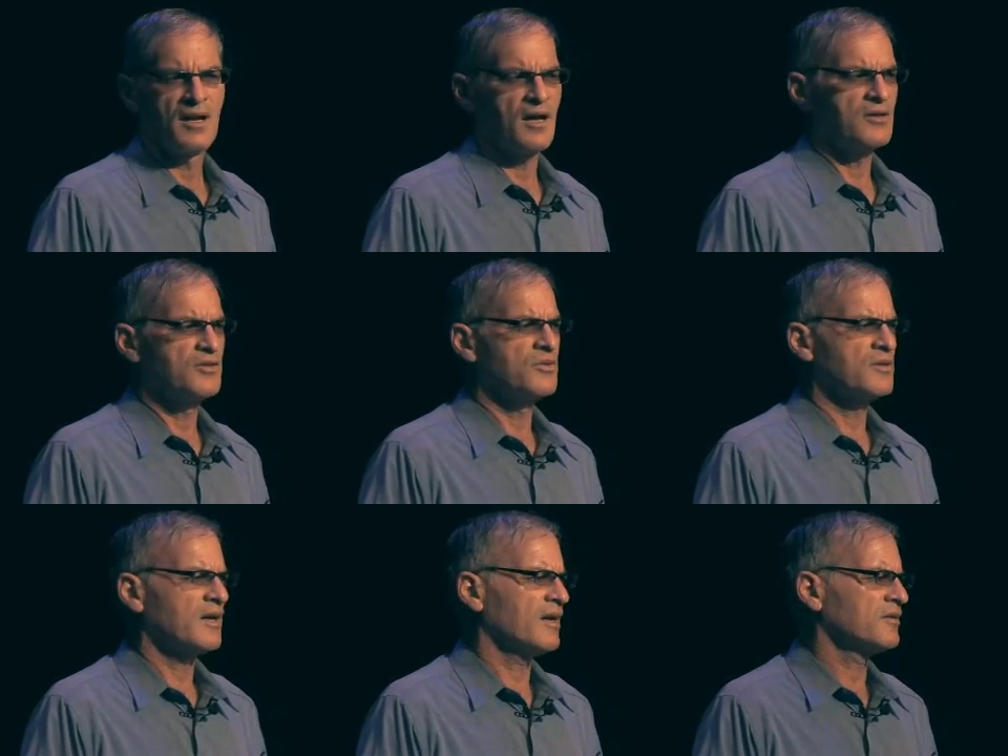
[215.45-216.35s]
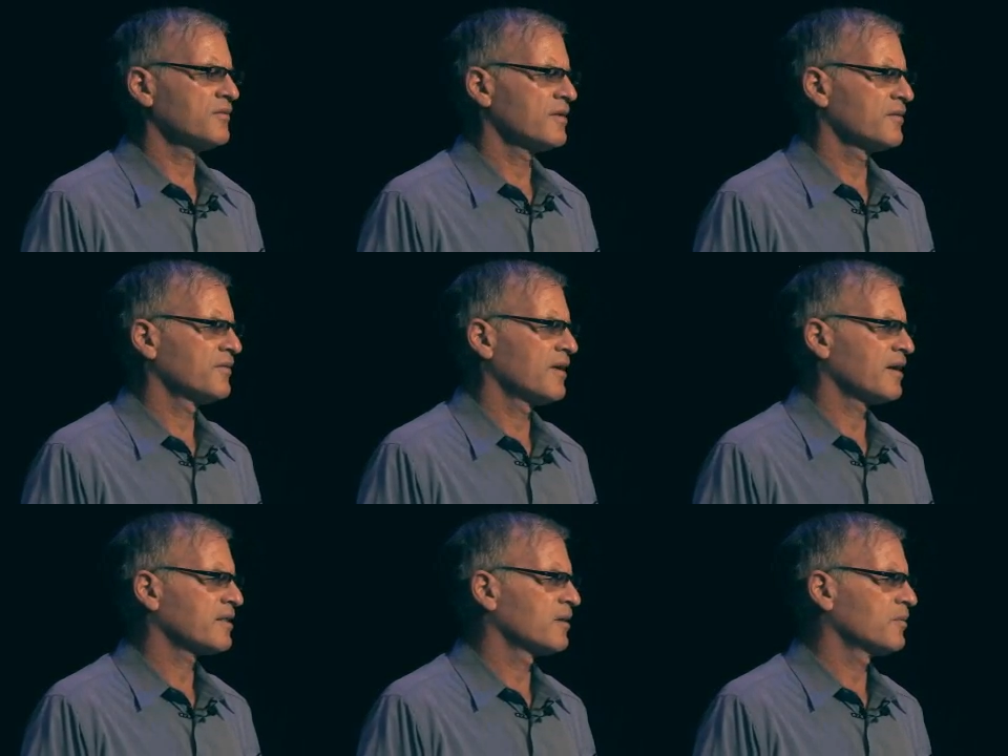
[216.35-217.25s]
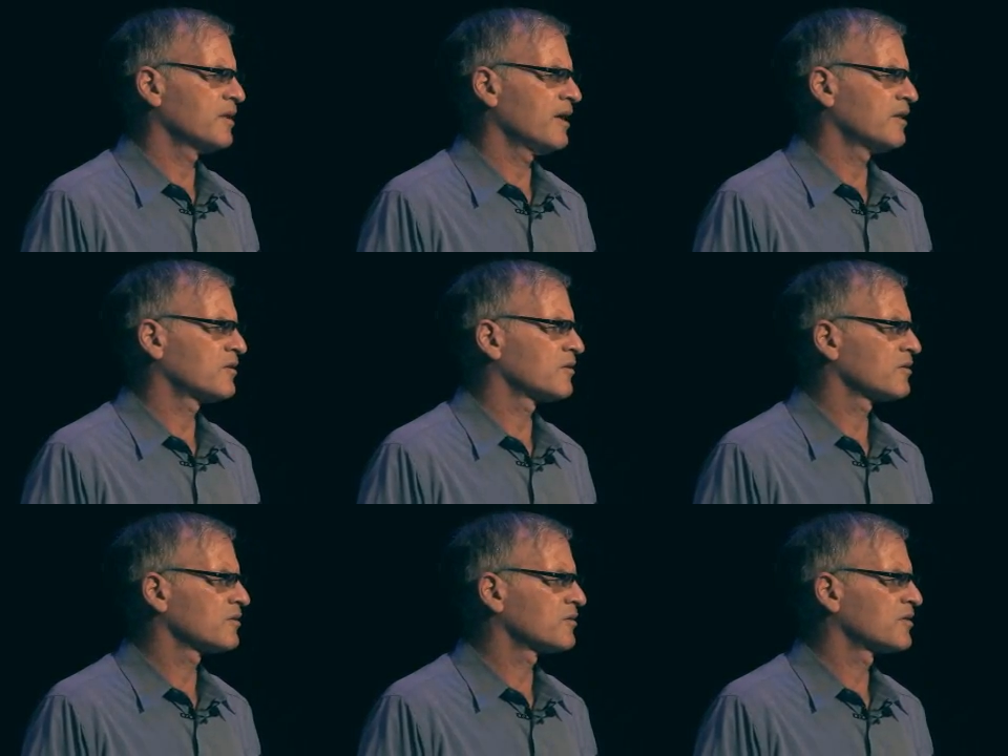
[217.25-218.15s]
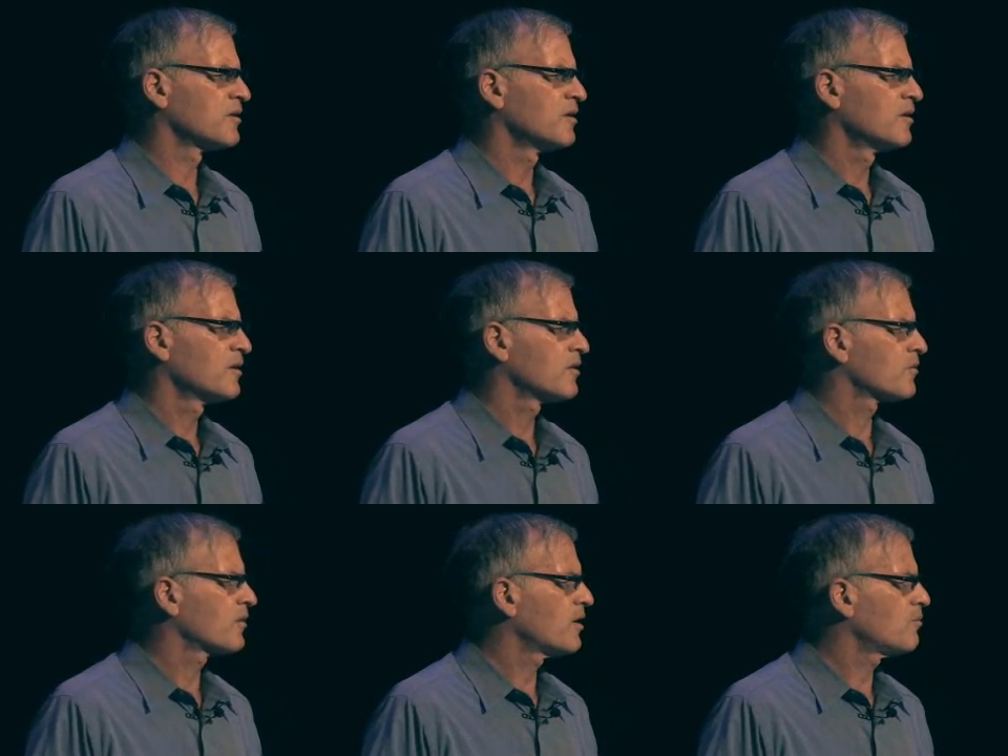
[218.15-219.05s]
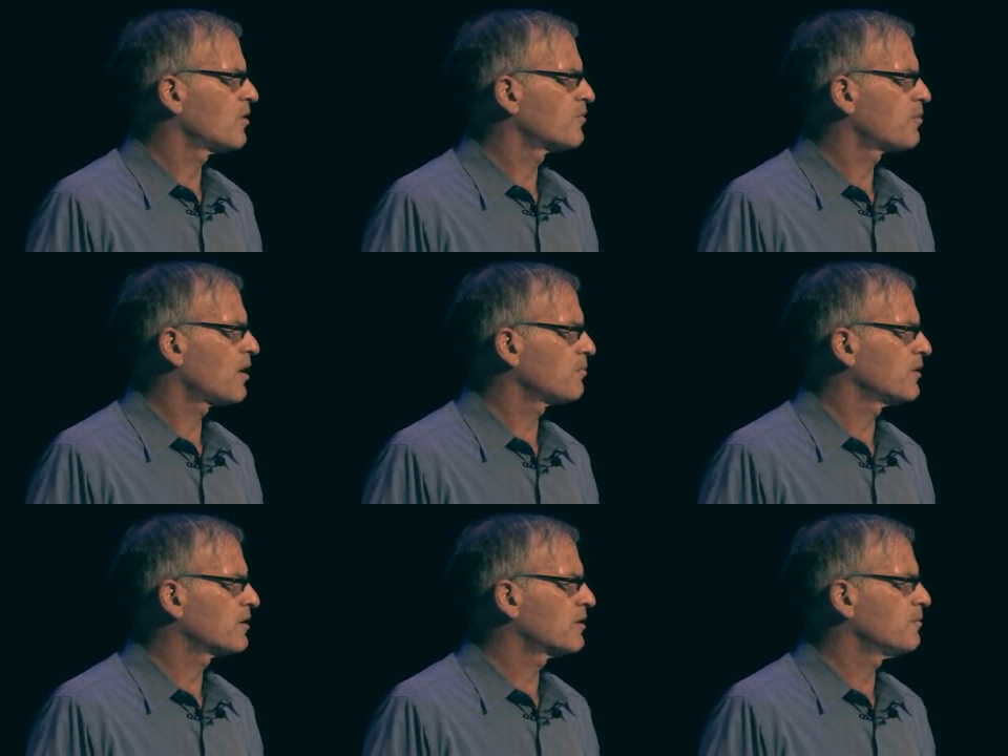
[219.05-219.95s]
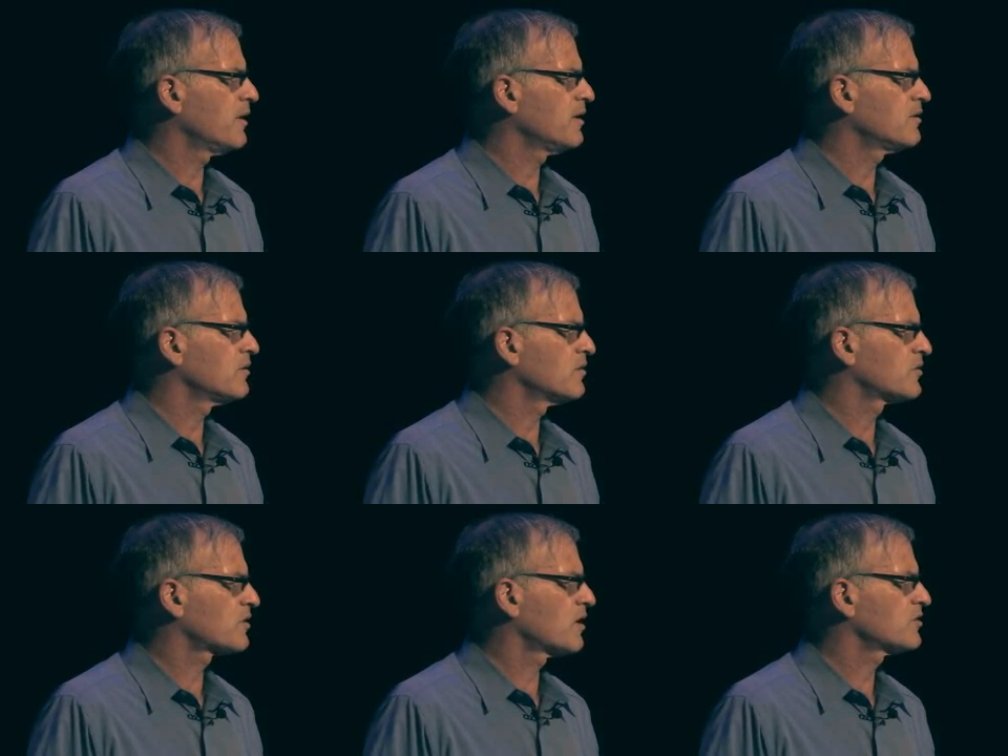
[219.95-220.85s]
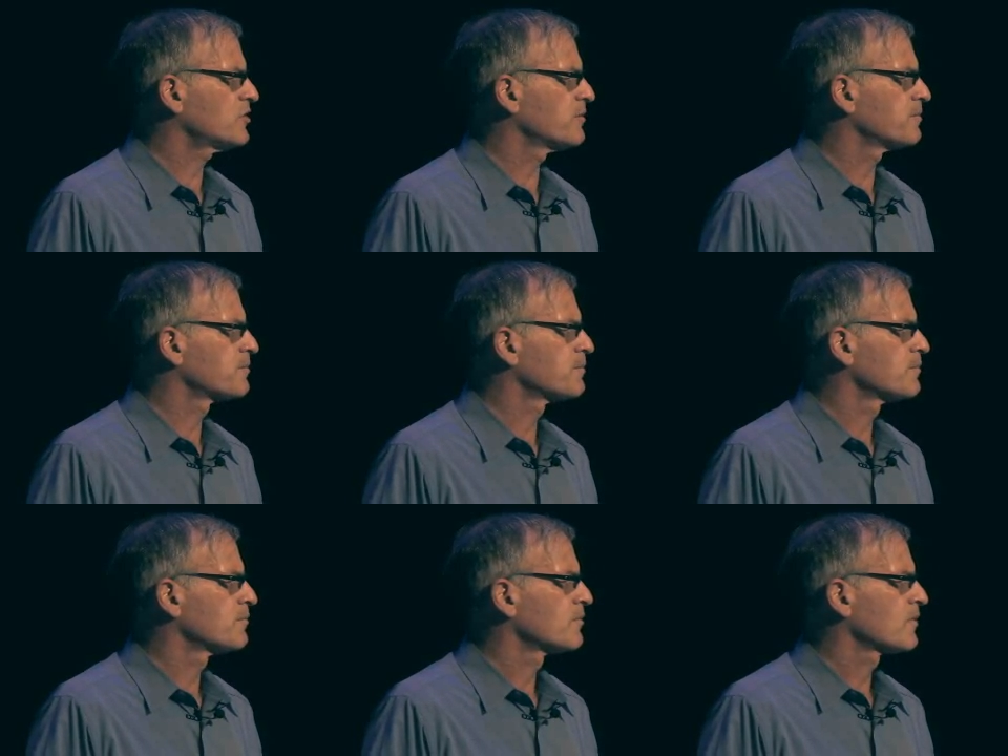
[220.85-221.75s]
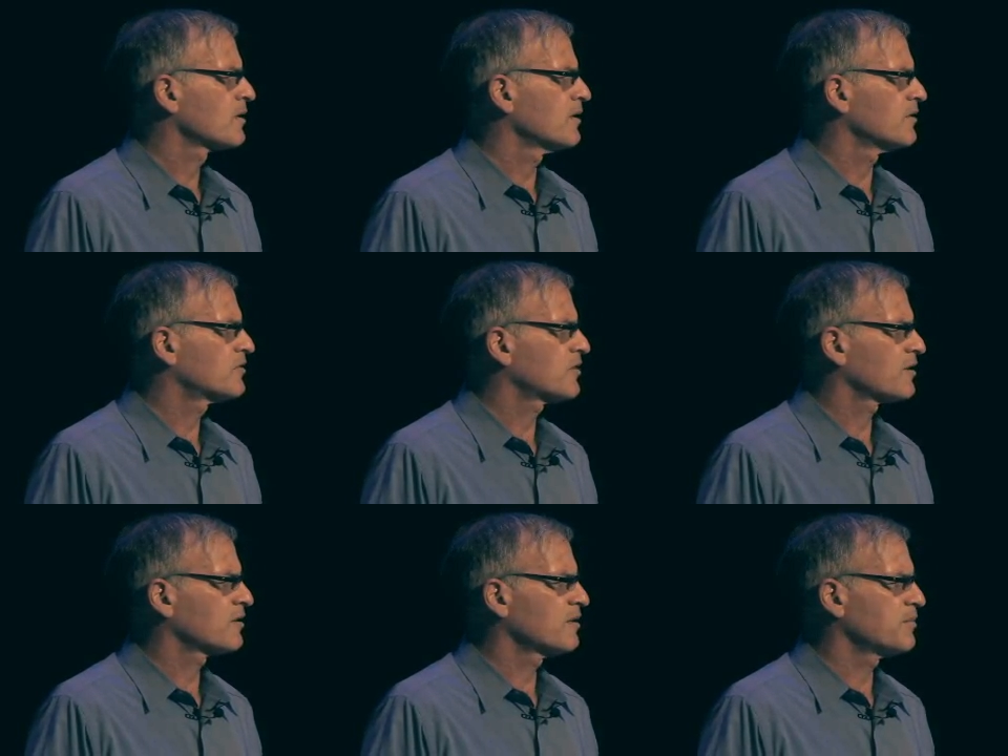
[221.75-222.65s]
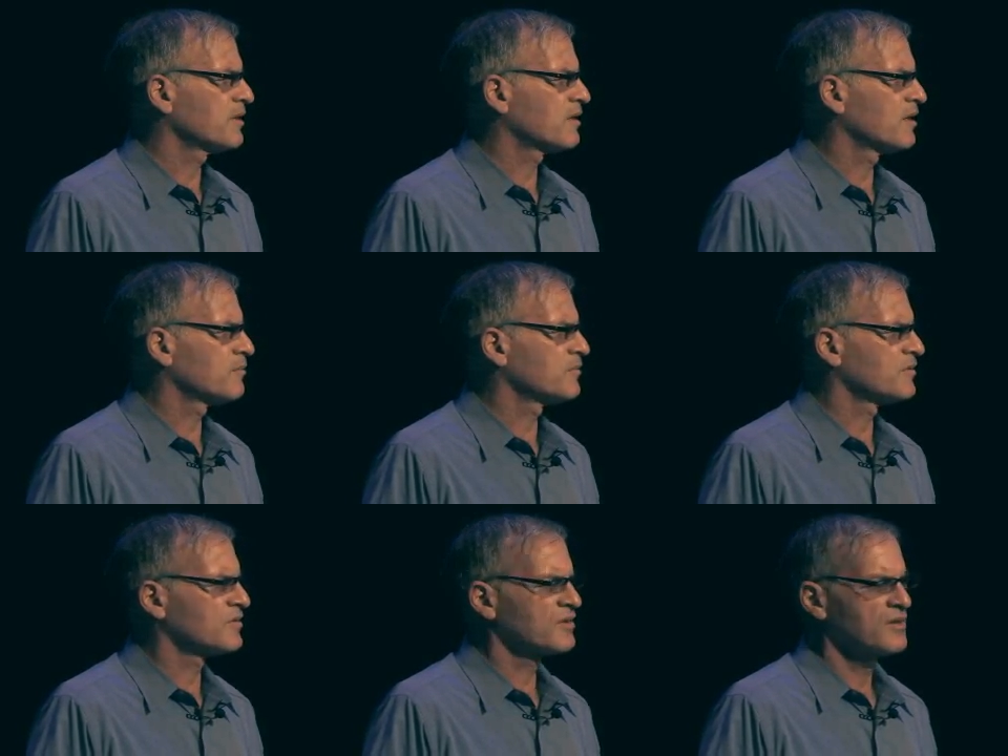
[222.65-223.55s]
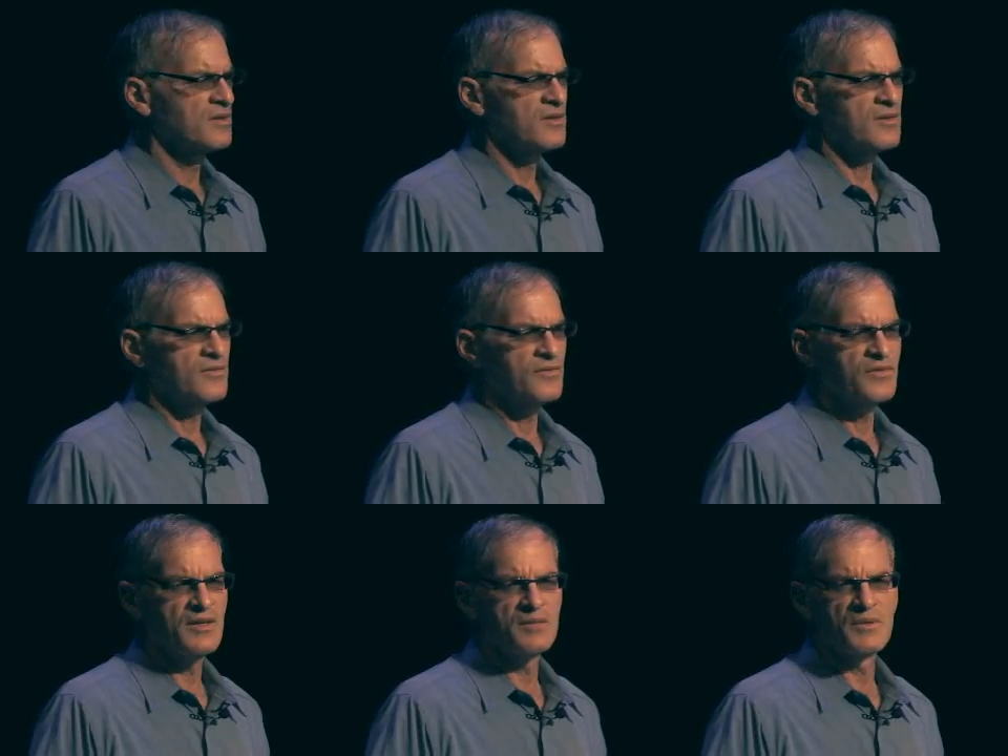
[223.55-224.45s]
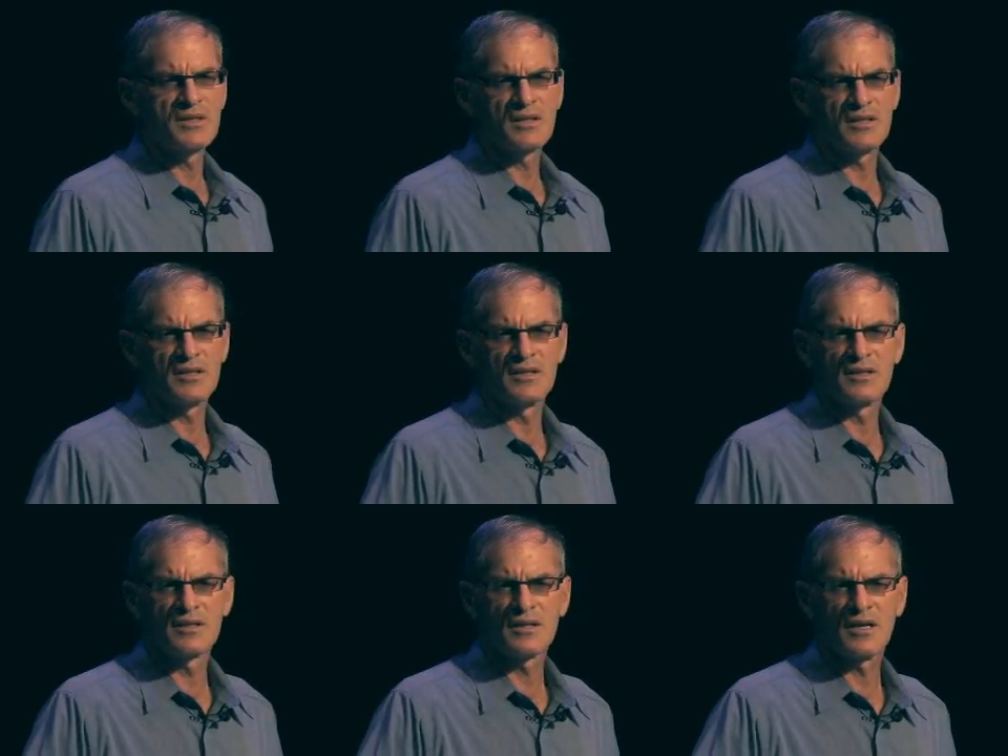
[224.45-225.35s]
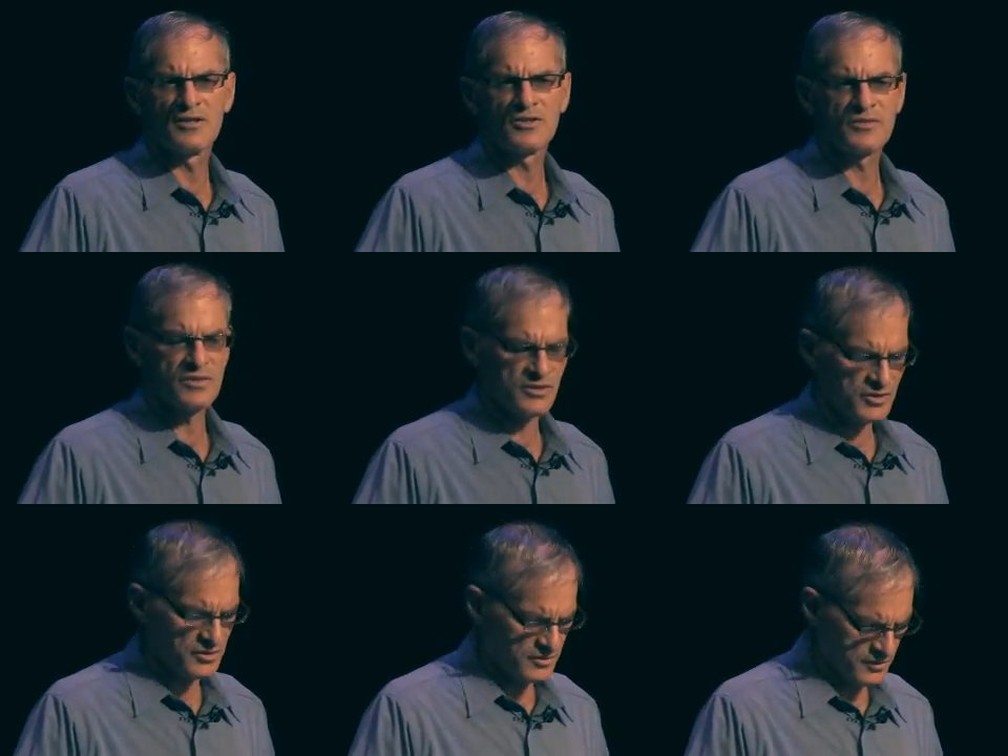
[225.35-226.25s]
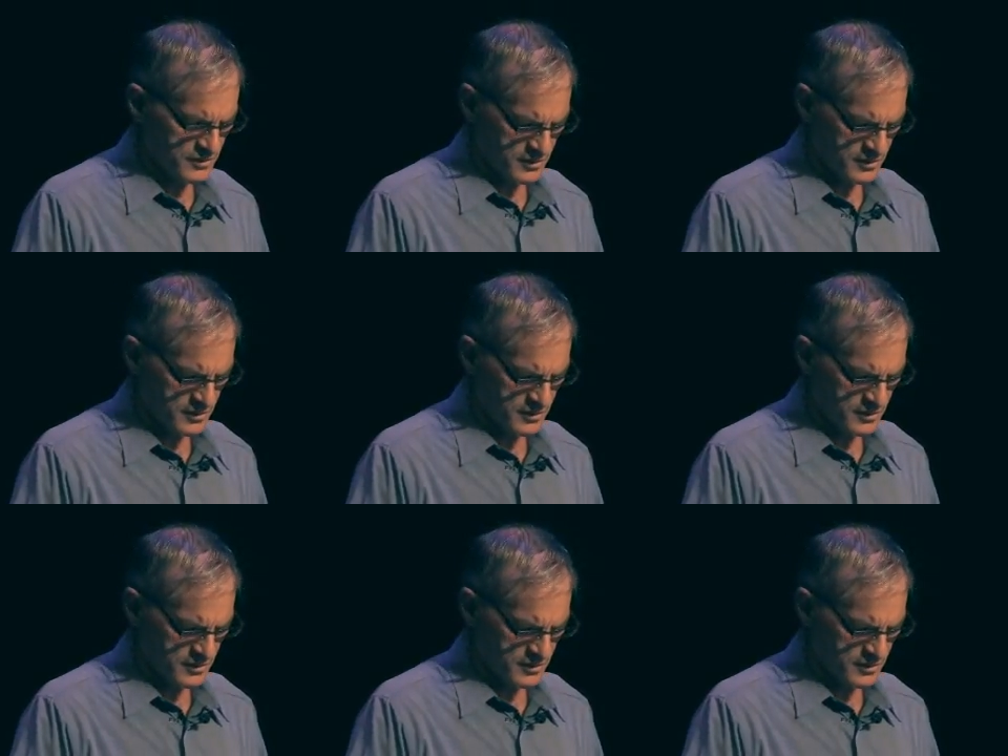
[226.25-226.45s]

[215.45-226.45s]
how do you account for the fact that when it enters the realm of public debate and discussion, it suddenly becomes vehemently controversial?